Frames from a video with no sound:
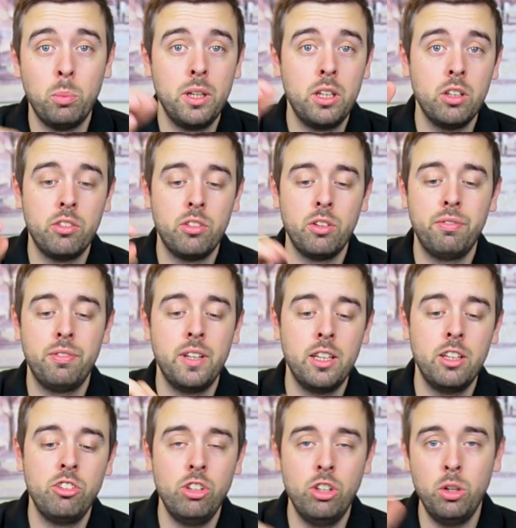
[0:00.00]
because to fit
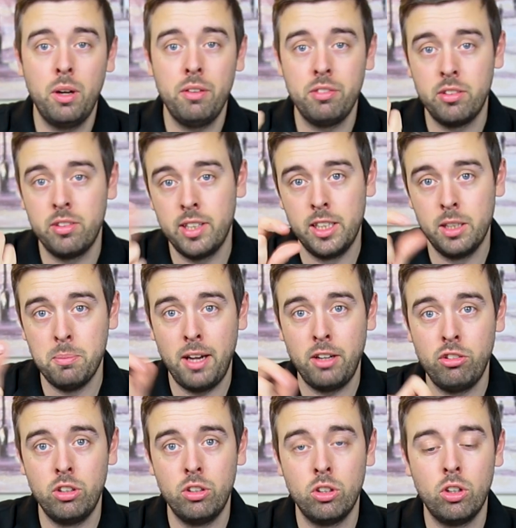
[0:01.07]
this you do have to take the
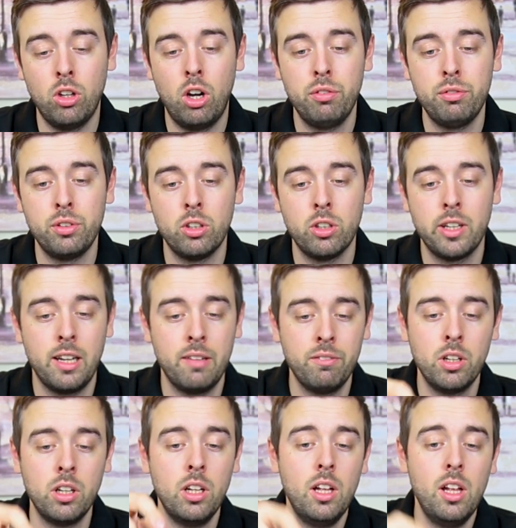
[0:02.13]
battery door off your camera.